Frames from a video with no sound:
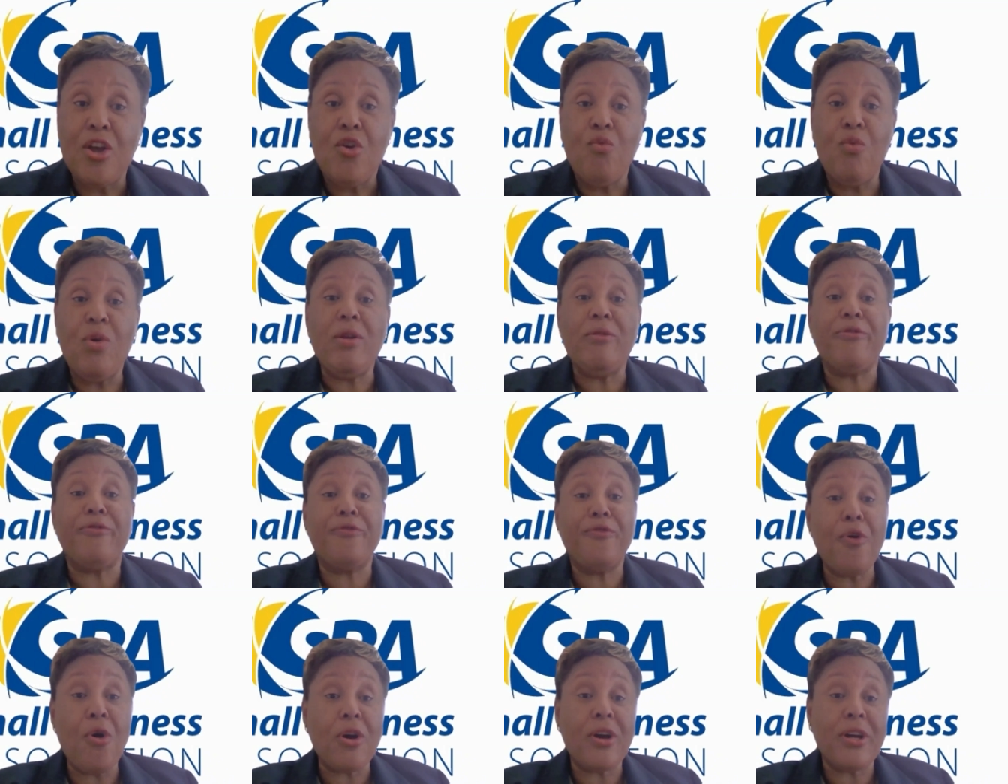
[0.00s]
we'll
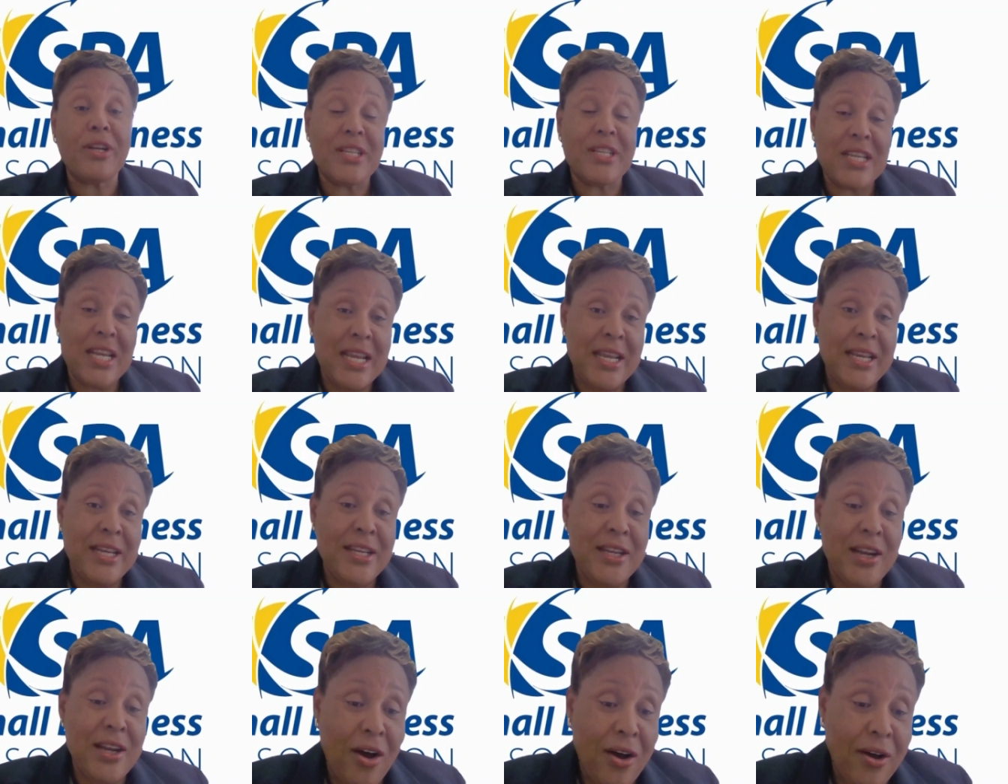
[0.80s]
focus
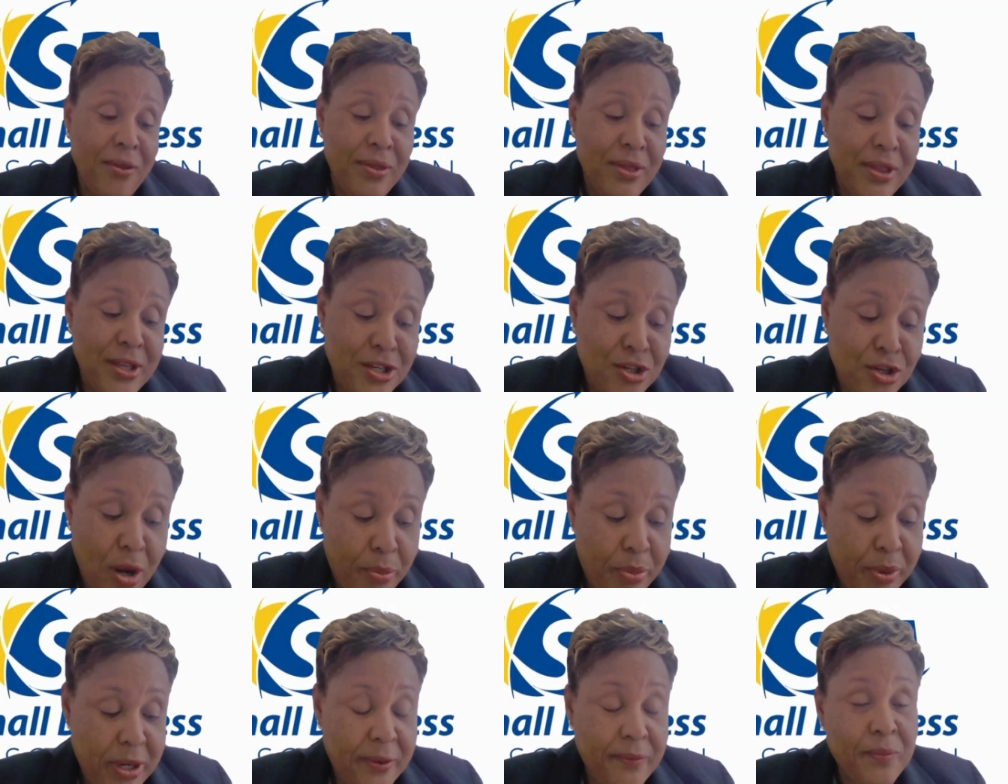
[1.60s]
in on this
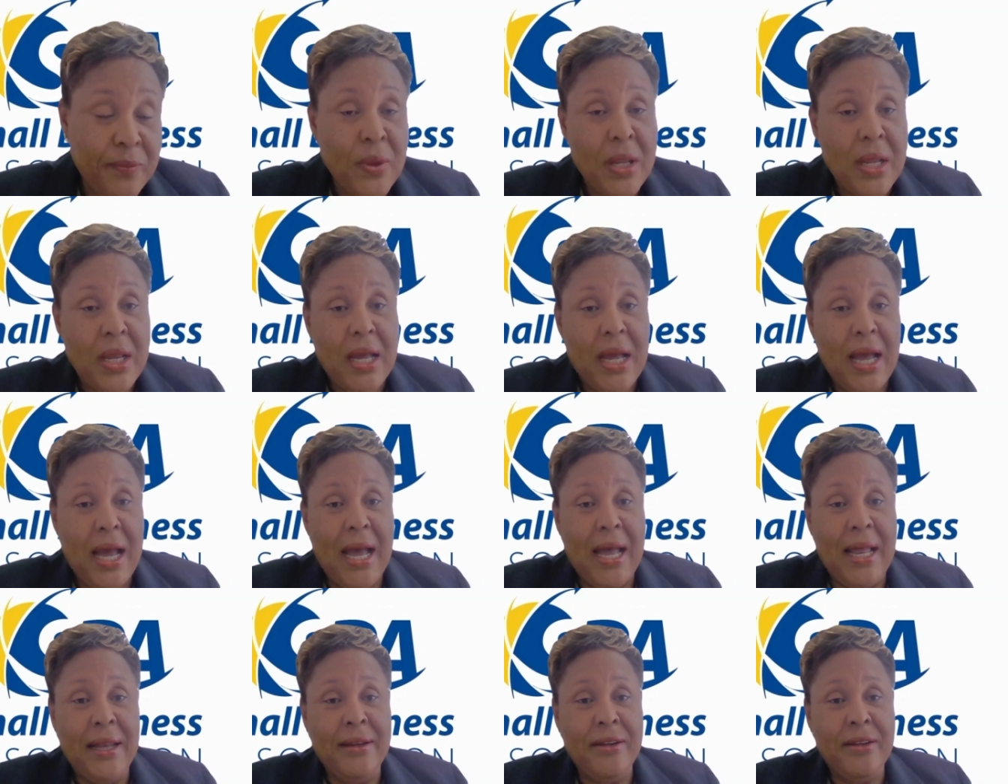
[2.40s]
topic
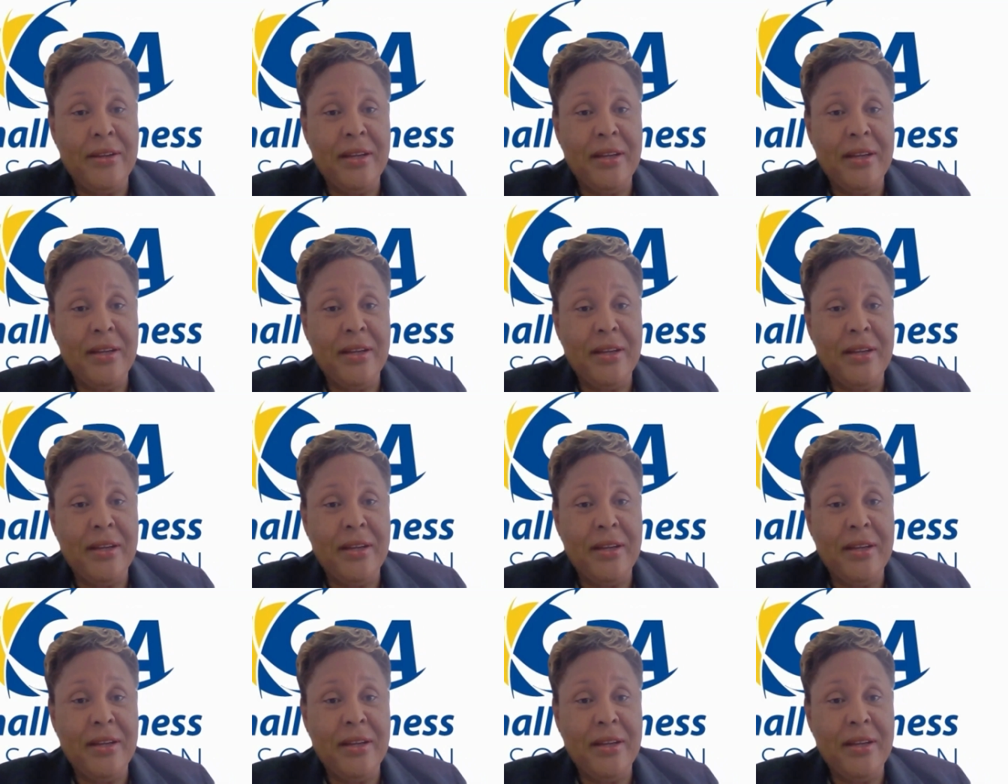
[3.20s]
and